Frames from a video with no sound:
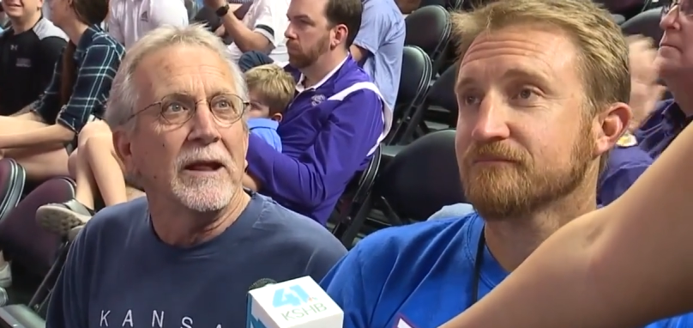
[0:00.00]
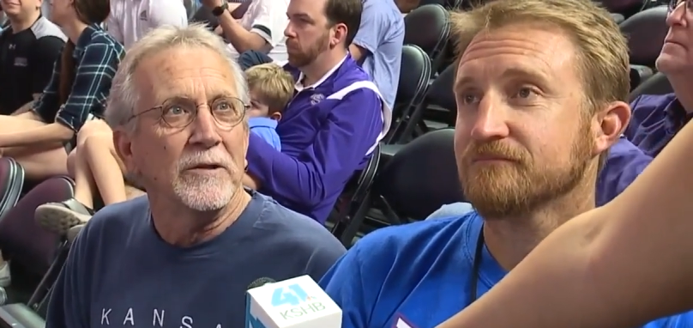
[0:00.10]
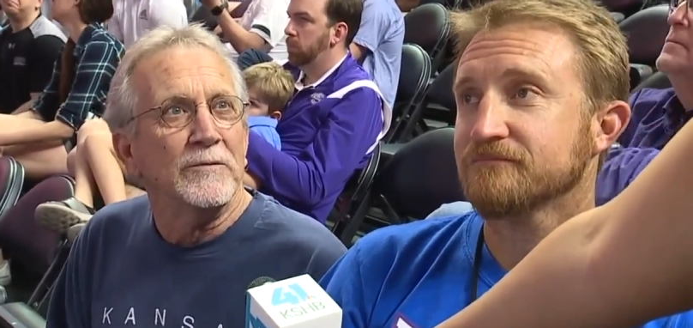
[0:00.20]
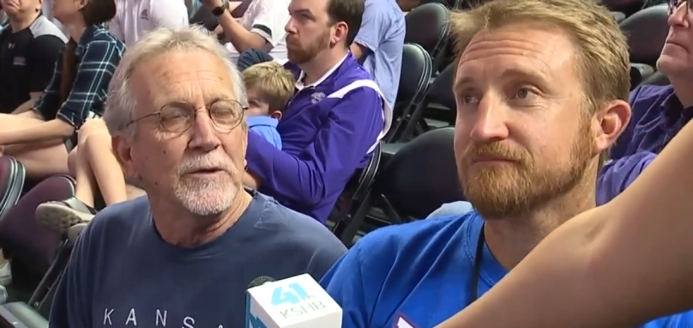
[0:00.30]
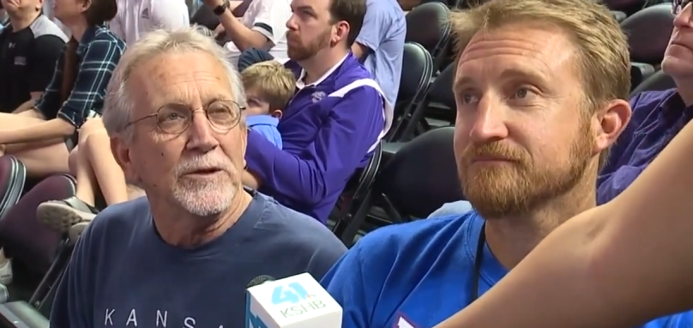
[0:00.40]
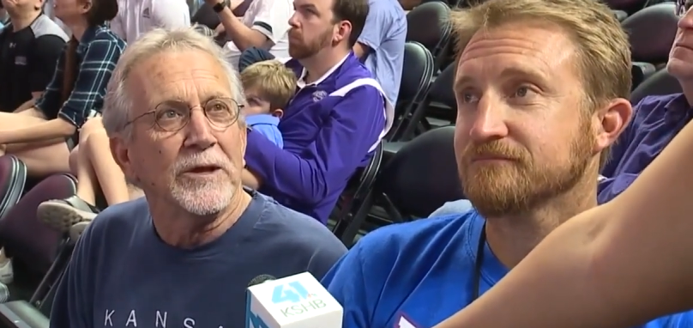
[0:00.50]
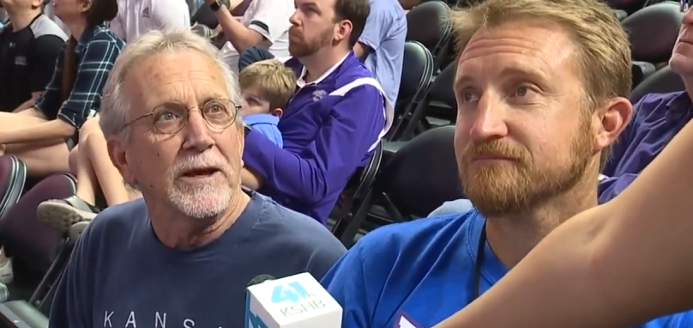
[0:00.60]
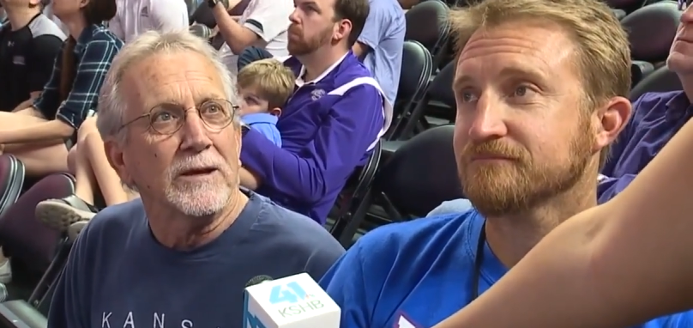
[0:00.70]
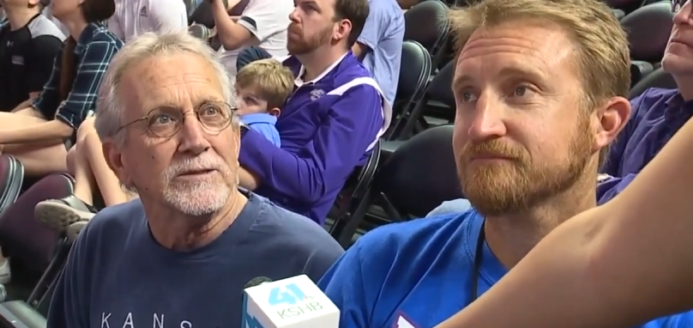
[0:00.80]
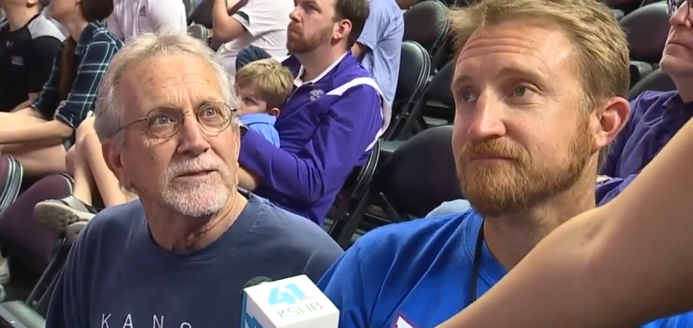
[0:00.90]
Speaker 1: Allen
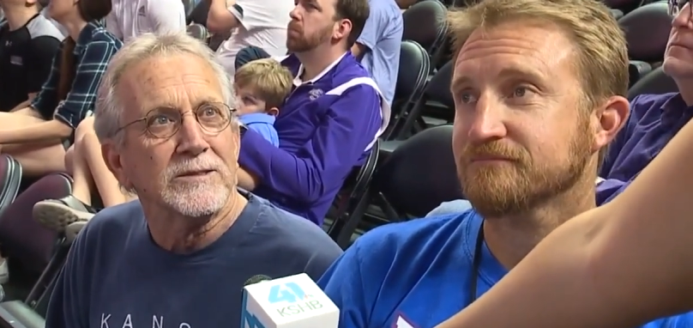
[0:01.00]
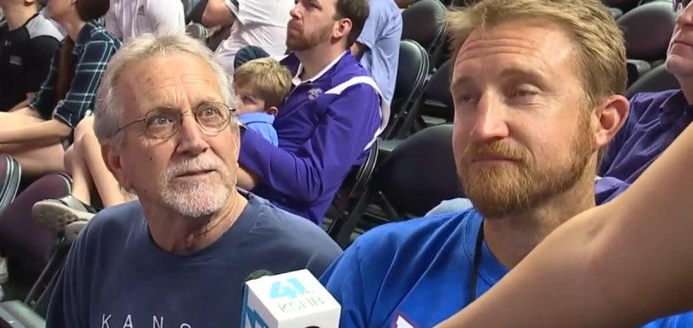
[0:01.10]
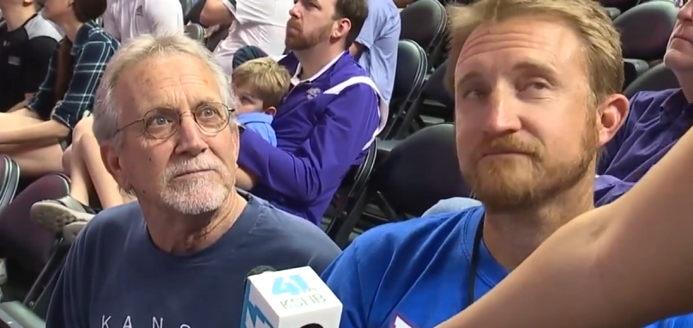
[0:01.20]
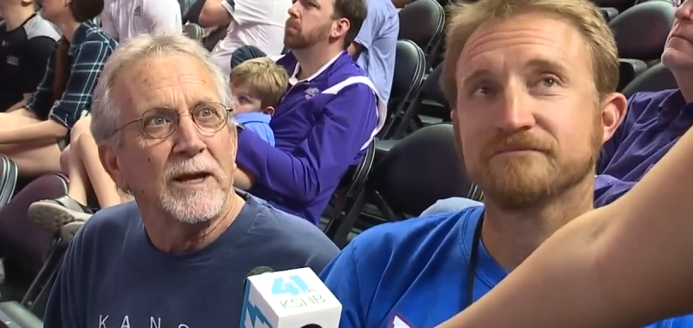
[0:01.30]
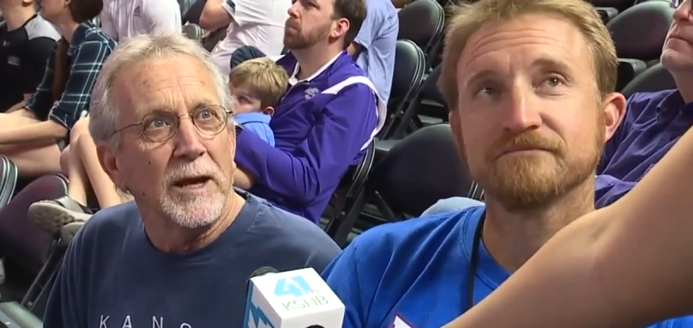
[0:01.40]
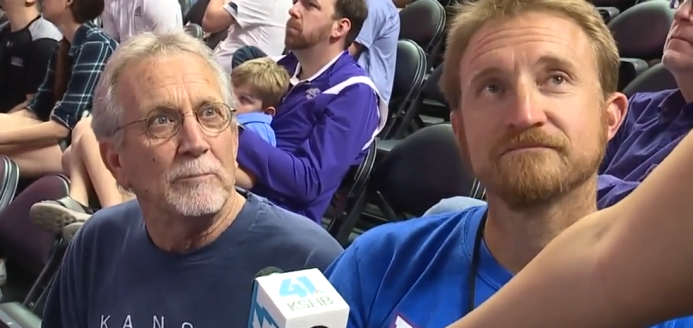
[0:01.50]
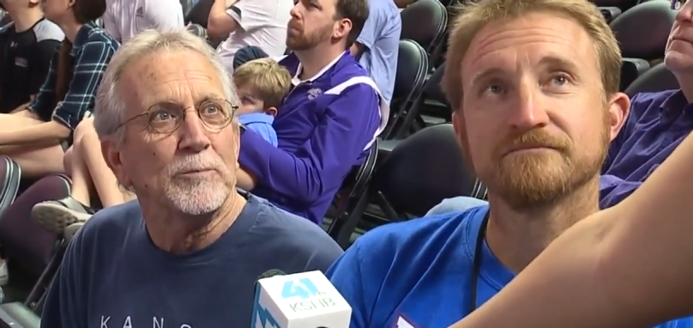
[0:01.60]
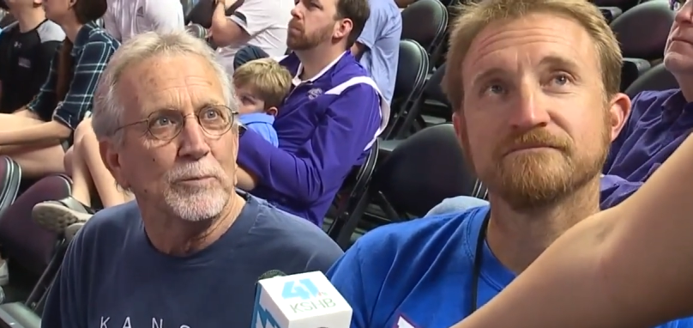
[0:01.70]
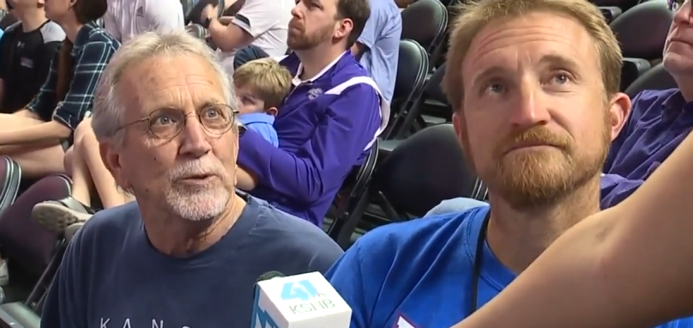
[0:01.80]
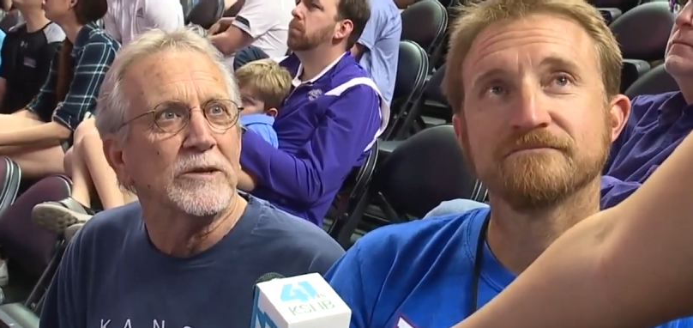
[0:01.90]
Fieldhouse, helped
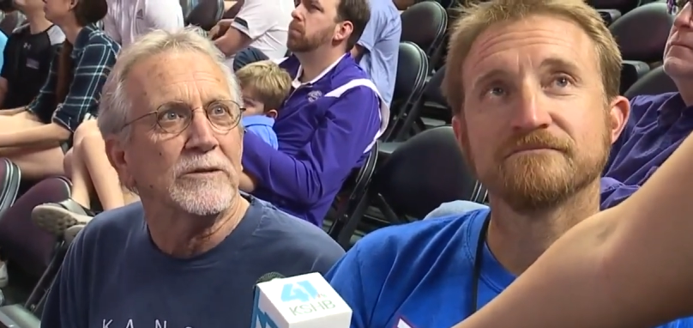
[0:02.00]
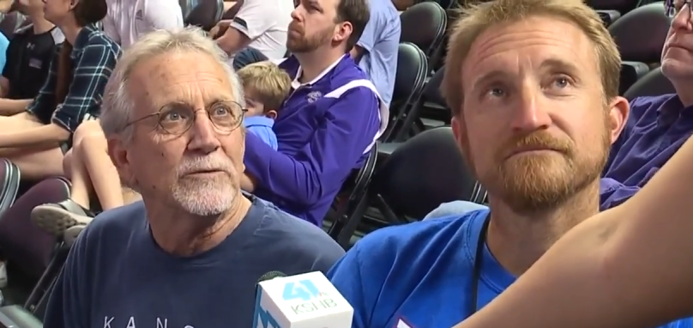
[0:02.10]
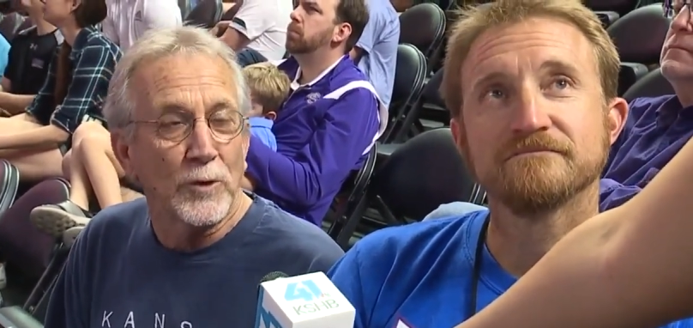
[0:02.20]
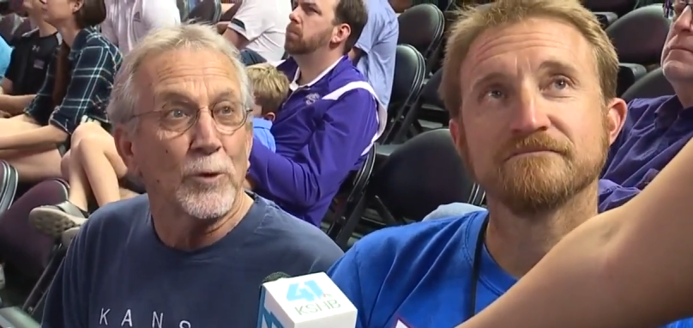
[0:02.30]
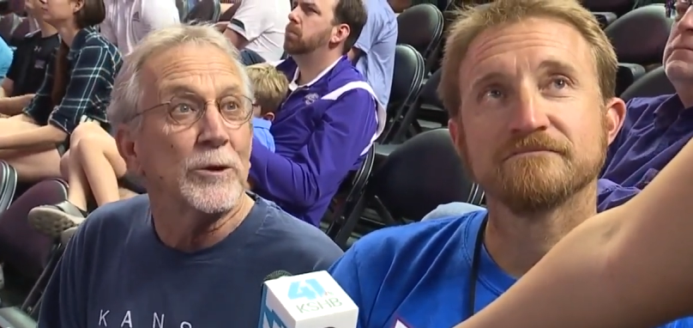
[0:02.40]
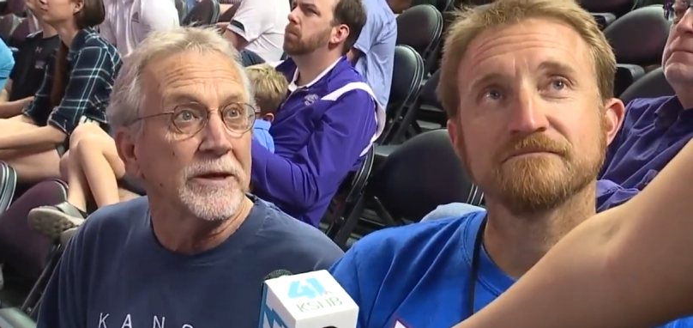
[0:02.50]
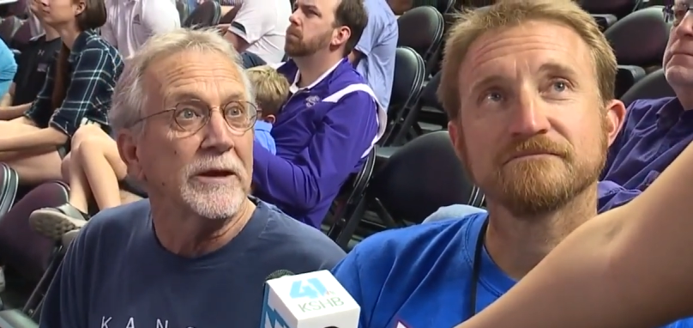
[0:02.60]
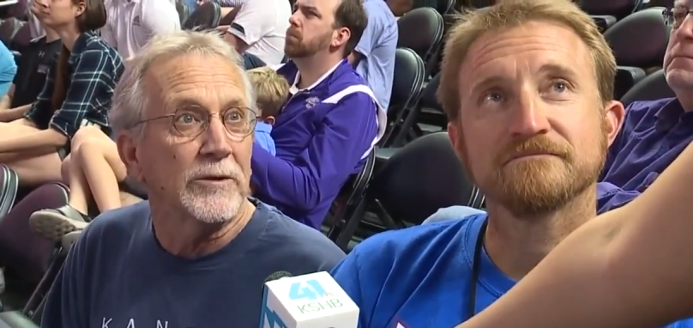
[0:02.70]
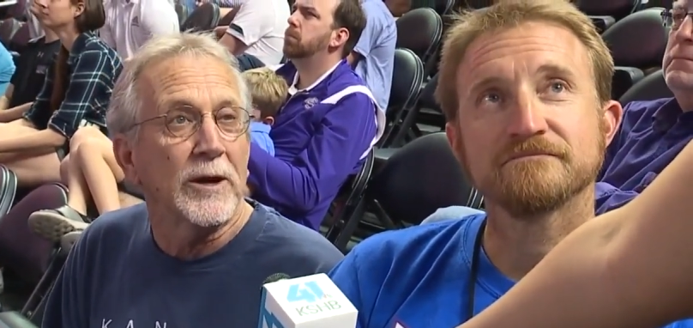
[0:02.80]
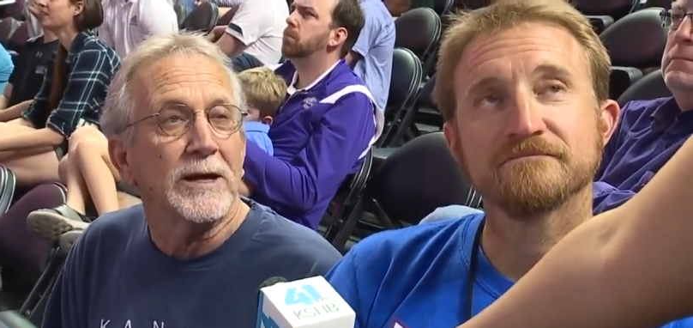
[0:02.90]
put the floor
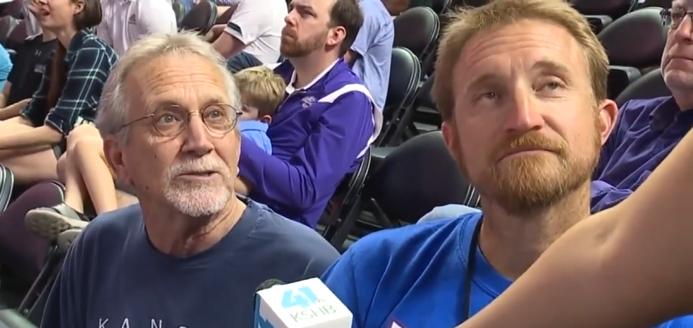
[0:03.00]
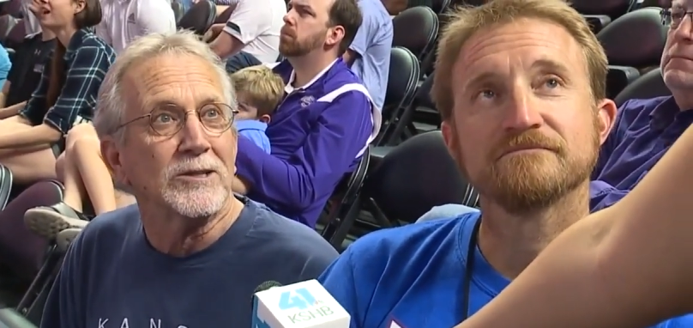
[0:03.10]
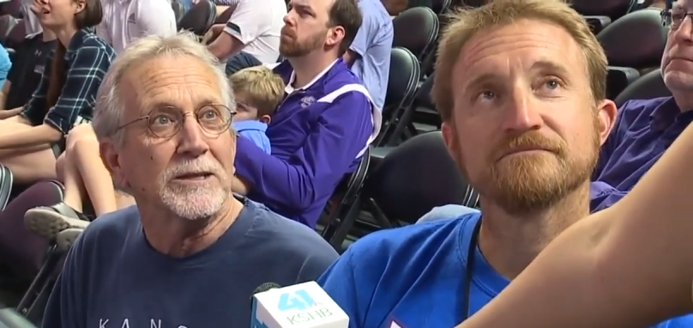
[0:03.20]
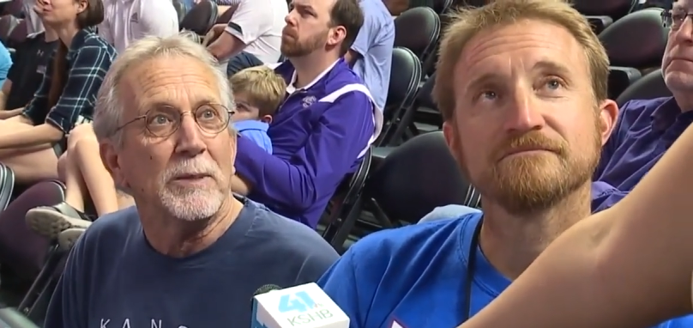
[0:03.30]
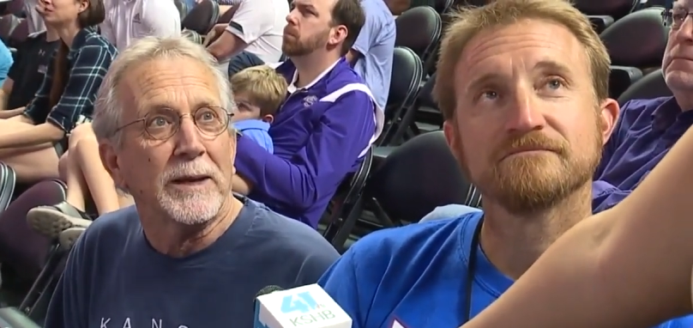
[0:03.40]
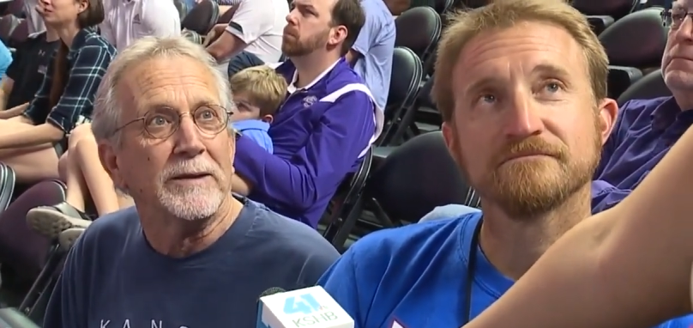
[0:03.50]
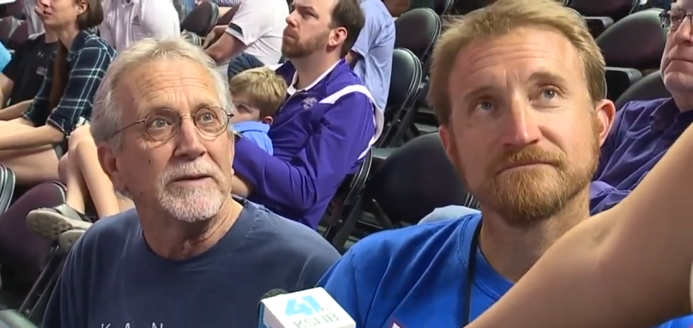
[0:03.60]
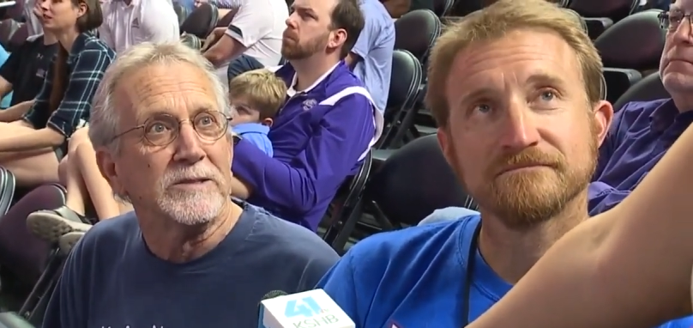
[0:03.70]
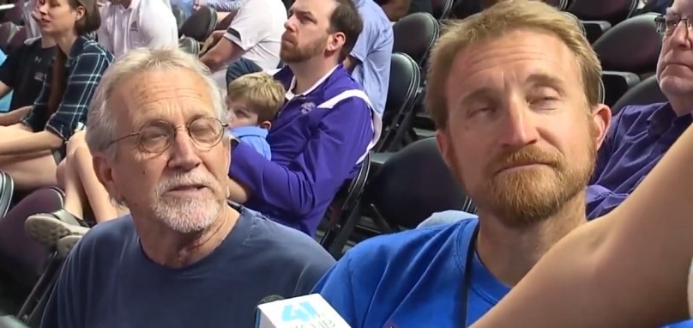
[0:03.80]
together actually back in the